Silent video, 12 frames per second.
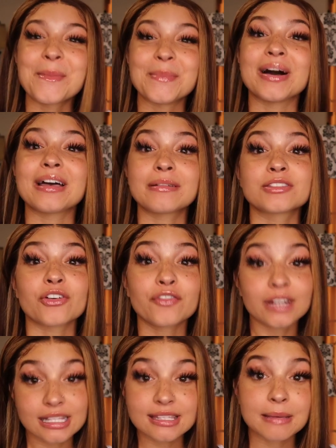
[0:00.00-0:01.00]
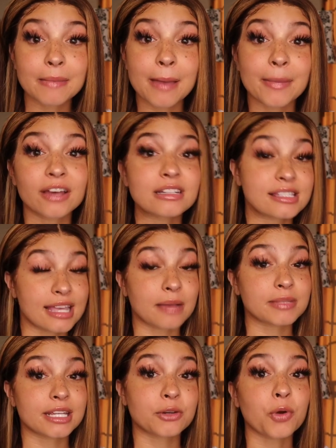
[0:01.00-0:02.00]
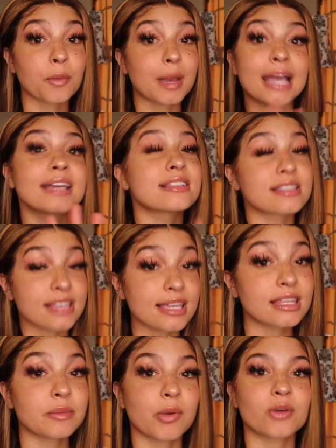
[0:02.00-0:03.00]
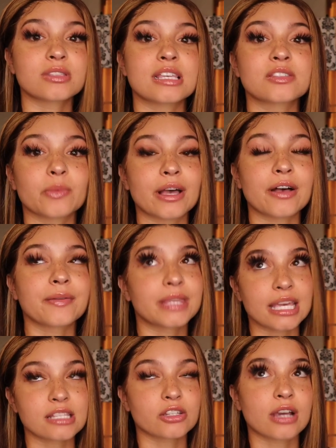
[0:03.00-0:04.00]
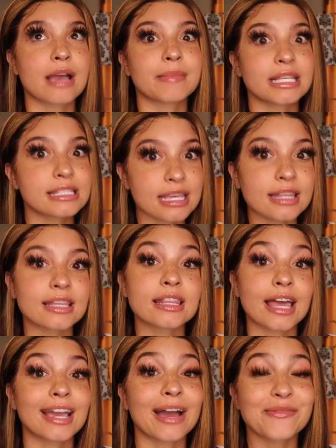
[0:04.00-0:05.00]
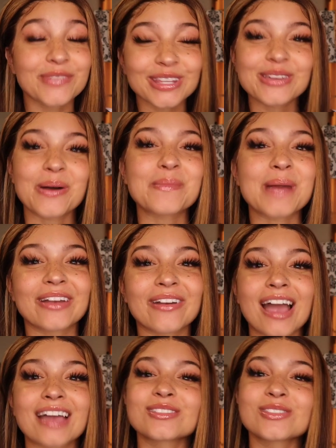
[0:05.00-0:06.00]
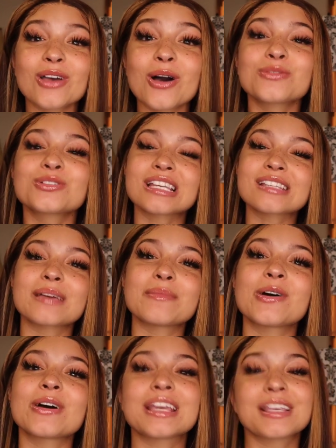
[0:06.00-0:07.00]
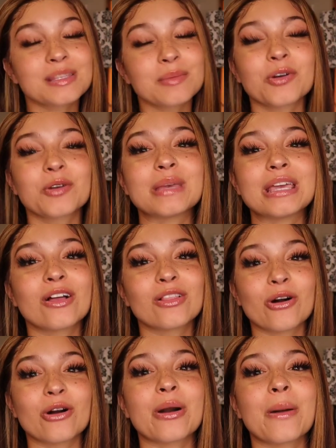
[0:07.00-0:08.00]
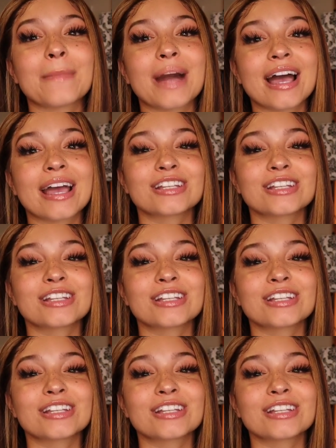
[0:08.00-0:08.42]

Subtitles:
But don't forget to hit my bell to stay updated on my daily posts as well. Yes, girl, I mean daily. Like, I'm really on my grind. So just come on and support me along my